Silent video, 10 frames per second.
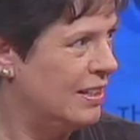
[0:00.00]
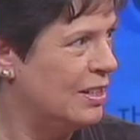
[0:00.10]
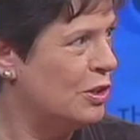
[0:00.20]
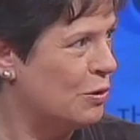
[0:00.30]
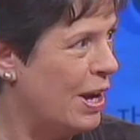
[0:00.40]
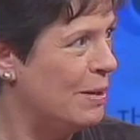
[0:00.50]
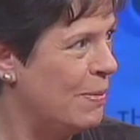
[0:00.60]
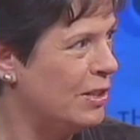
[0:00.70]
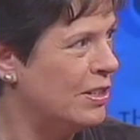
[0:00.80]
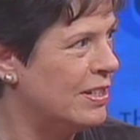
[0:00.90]
constrained
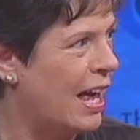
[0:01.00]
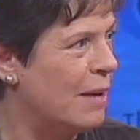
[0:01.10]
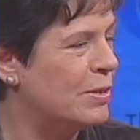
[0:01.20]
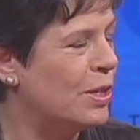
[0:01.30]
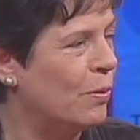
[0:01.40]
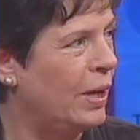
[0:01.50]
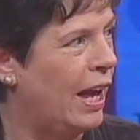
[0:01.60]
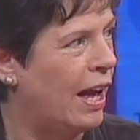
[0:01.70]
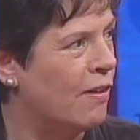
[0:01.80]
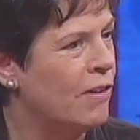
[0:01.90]
budget times that we
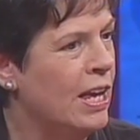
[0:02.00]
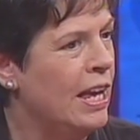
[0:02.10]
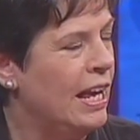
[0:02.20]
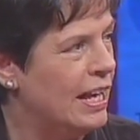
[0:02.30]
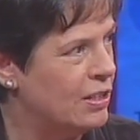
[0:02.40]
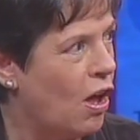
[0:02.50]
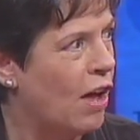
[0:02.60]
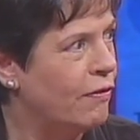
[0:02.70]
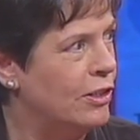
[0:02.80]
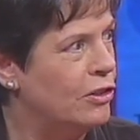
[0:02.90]
have is
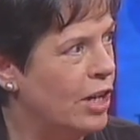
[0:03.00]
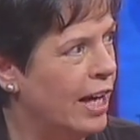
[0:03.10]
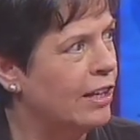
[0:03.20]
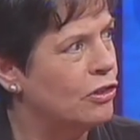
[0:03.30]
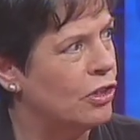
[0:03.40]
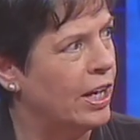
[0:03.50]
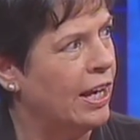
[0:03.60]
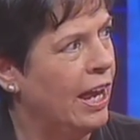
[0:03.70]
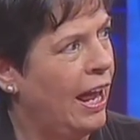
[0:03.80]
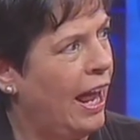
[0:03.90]
often challenging,
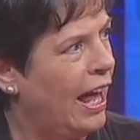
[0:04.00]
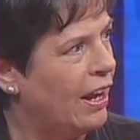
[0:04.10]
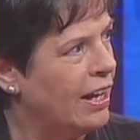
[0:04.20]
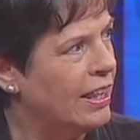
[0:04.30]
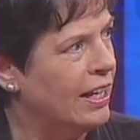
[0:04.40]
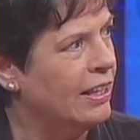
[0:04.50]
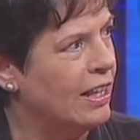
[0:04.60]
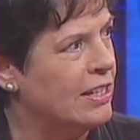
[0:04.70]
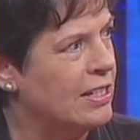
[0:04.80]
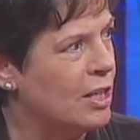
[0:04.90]
and I think
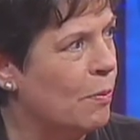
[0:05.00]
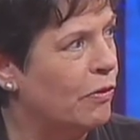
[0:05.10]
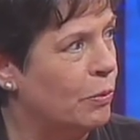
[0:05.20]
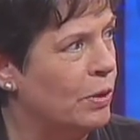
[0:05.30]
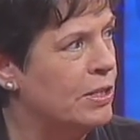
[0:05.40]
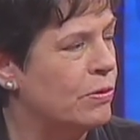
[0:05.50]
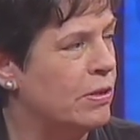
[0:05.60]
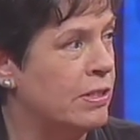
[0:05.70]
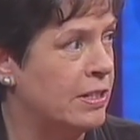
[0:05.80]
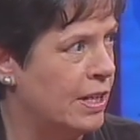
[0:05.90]
that some of the
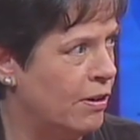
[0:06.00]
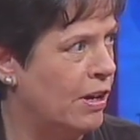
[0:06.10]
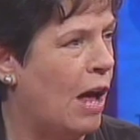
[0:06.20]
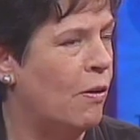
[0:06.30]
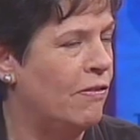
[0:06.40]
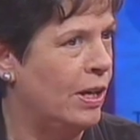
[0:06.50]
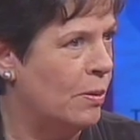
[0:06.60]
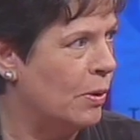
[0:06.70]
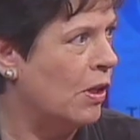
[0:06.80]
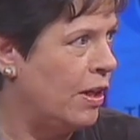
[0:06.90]
resources that are now
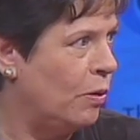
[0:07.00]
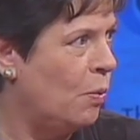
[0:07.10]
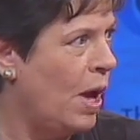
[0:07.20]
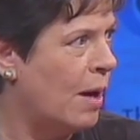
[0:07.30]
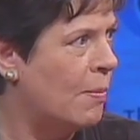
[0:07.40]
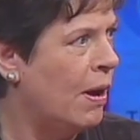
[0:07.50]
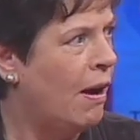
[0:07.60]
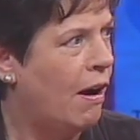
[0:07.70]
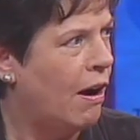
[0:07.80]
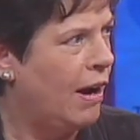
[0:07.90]
available on the web
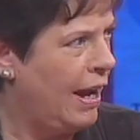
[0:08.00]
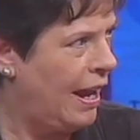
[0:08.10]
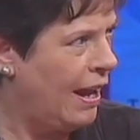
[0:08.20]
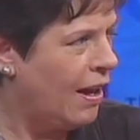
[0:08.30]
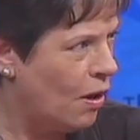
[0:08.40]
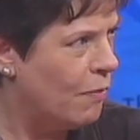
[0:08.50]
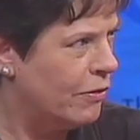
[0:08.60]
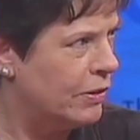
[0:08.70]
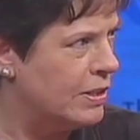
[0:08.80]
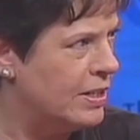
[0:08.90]
are
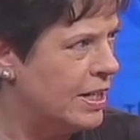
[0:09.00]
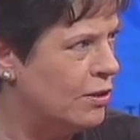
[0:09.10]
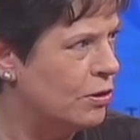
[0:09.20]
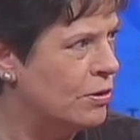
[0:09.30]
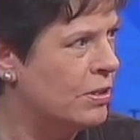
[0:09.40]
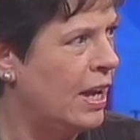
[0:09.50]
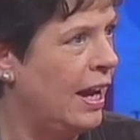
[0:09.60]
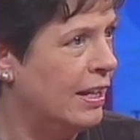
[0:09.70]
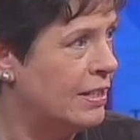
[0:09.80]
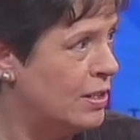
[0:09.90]
helpful to teachers
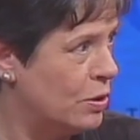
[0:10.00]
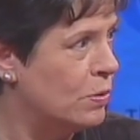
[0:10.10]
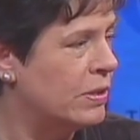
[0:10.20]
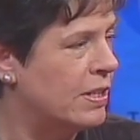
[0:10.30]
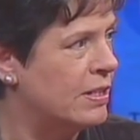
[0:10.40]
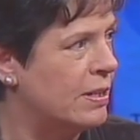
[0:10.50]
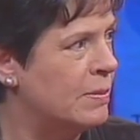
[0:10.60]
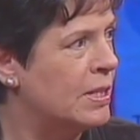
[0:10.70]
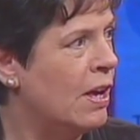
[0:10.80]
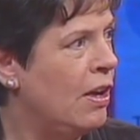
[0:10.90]
and to school
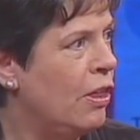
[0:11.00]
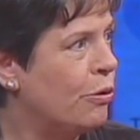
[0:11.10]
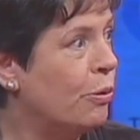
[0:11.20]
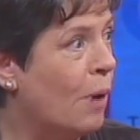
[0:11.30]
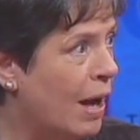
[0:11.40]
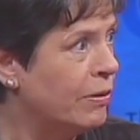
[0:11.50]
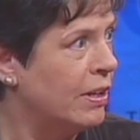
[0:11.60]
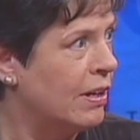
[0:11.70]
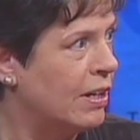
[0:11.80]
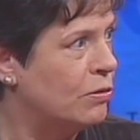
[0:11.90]
systems throughout
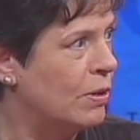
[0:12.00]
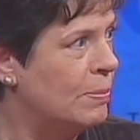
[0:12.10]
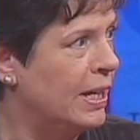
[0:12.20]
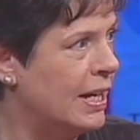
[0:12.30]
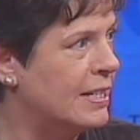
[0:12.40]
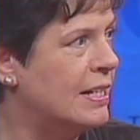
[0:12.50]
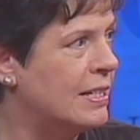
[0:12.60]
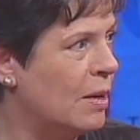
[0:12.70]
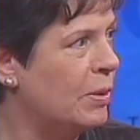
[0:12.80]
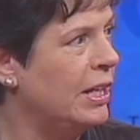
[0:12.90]
the country, because it's
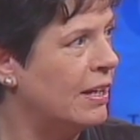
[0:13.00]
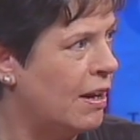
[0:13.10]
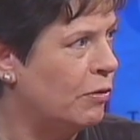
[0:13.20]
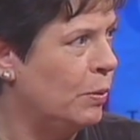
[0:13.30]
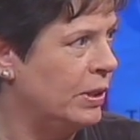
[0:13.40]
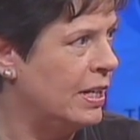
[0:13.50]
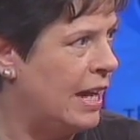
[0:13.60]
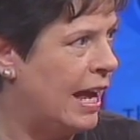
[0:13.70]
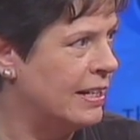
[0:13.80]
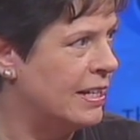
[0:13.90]
something that everyone can
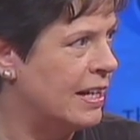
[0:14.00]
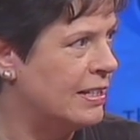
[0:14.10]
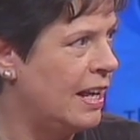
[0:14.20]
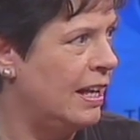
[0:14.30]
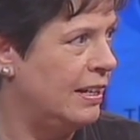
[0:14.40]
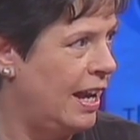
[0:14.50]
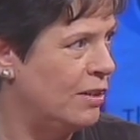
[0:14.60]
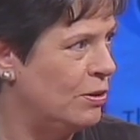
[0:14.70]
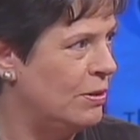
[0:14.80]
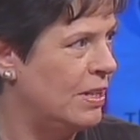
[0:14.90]
access, and
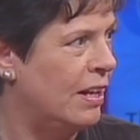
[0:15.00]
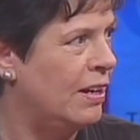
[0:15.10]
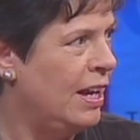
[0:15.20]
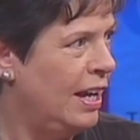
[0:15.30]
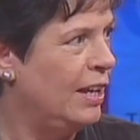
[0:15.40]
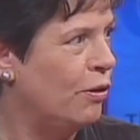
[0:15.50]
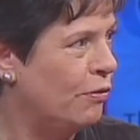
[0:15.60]
as you said, either